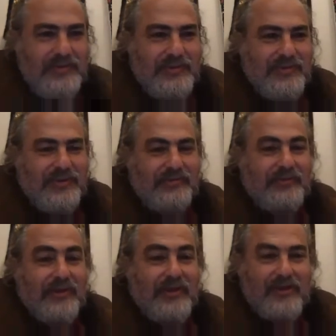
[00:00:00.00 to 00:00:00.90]
the
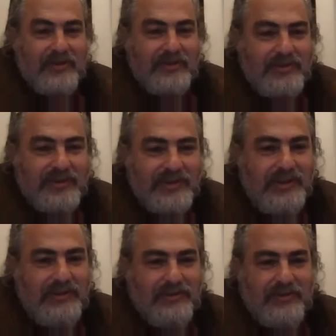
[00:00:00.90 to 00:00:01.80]
fear
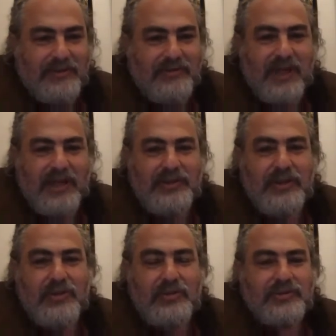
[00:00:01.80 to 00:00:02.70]
of the
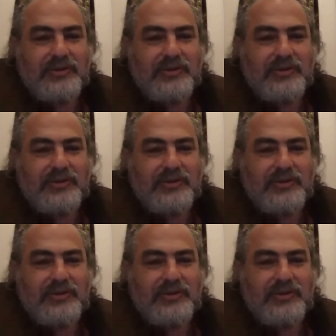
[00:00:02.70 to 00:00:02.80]
unknown